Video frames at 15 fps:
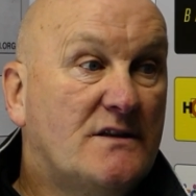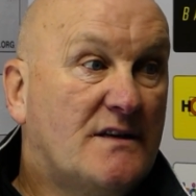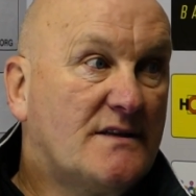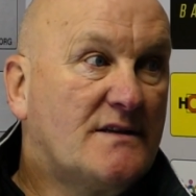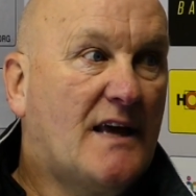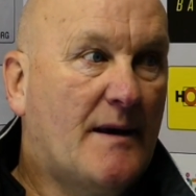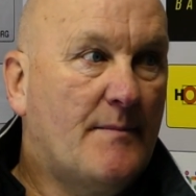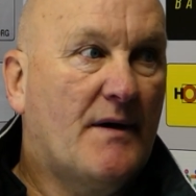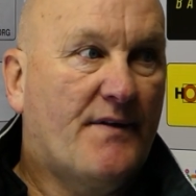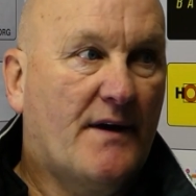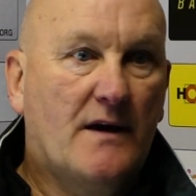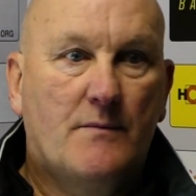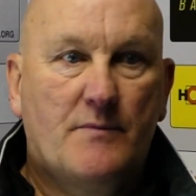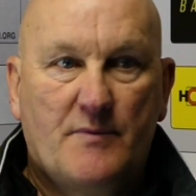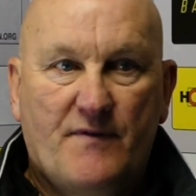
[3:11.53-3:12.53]
This time I
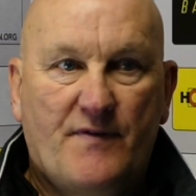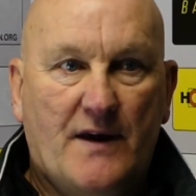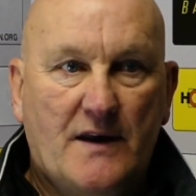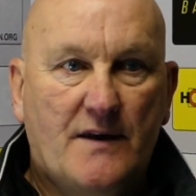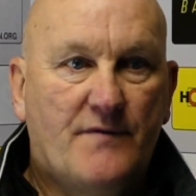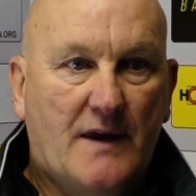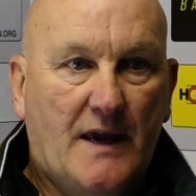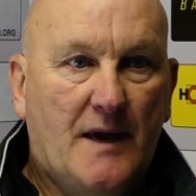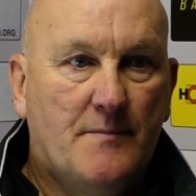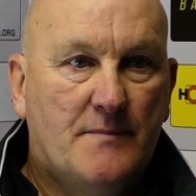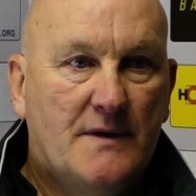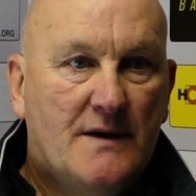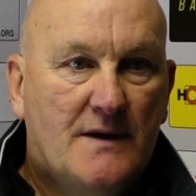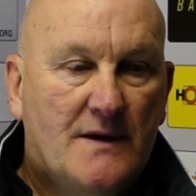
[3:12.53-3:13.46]
think I'd prefer to have the game.